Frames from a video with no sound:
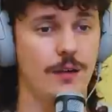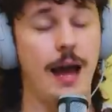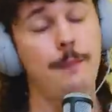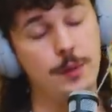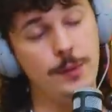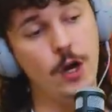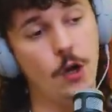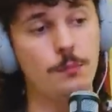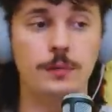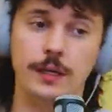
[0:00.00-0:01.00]
happy to be
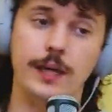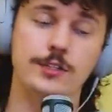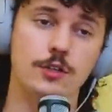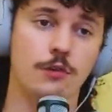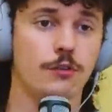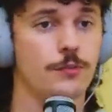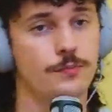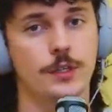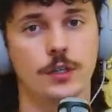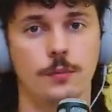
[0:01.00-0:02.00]
home. Glad it's over.
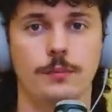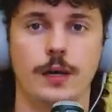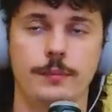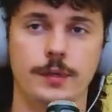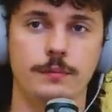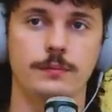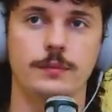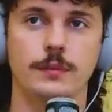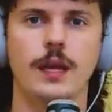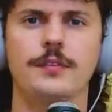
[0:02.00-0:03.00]
You know, I mean,
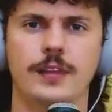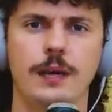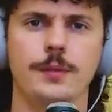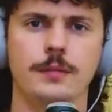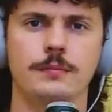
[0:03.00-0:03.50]
that's not